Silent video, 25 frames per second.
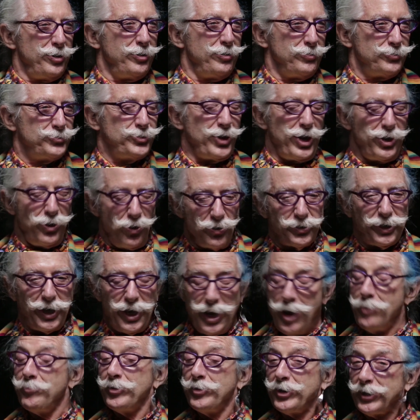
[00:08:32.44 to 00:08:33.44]
say,
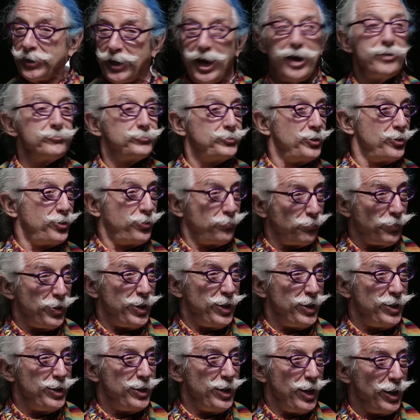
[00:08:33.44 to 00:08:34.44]
okay, I'm going to count to
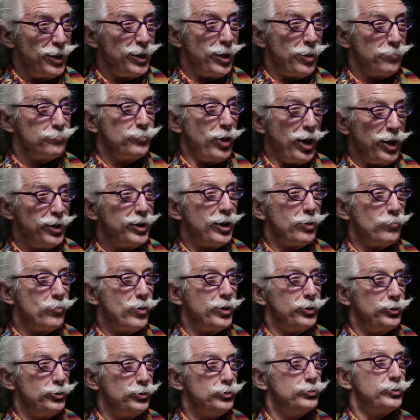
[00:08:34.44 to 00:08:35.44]
3, and I
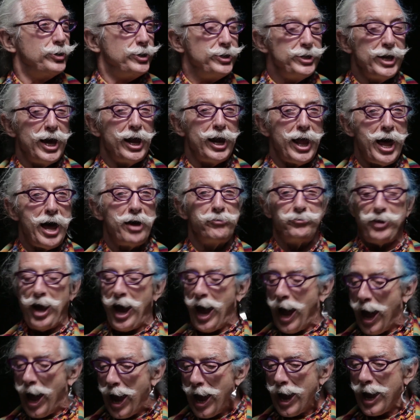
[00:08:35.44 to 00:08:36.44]
want you to yell out,
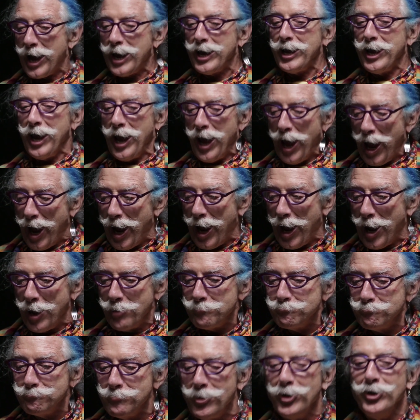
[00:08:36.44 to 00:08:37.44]
I
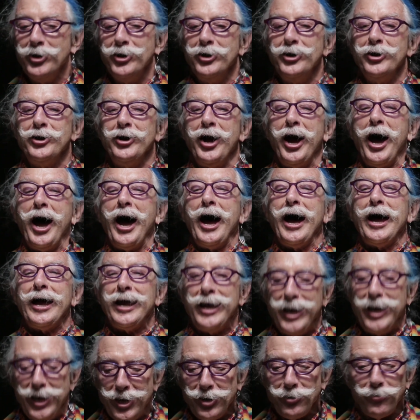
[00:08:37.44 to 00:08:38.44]
am a
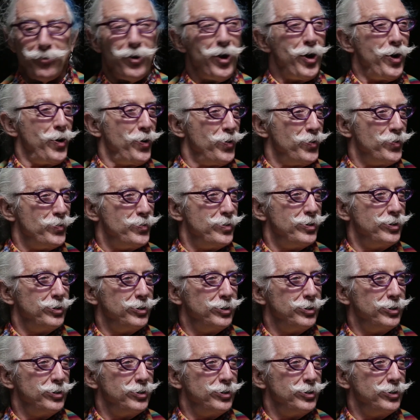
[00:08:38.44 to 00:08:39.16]
hero.